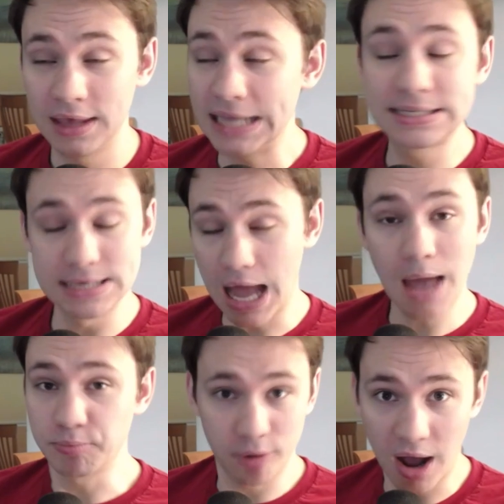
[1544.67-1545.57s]
It's
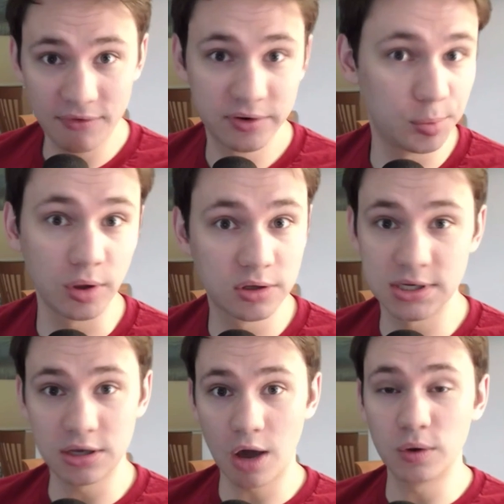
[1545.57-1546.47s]
not profitable
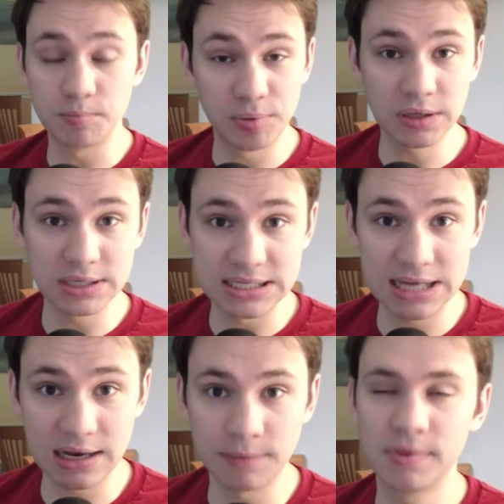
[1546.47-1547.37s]
to go and build a
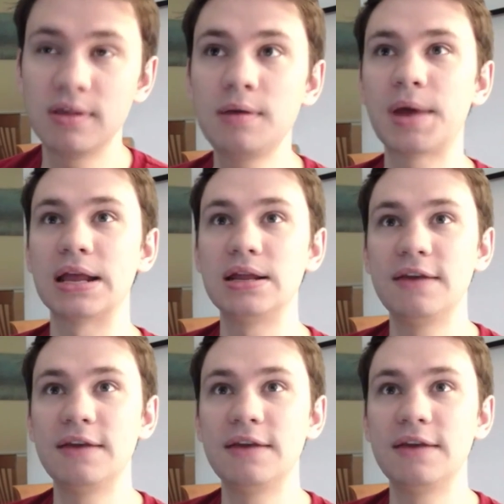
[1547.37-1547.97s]
stadium. Think about it.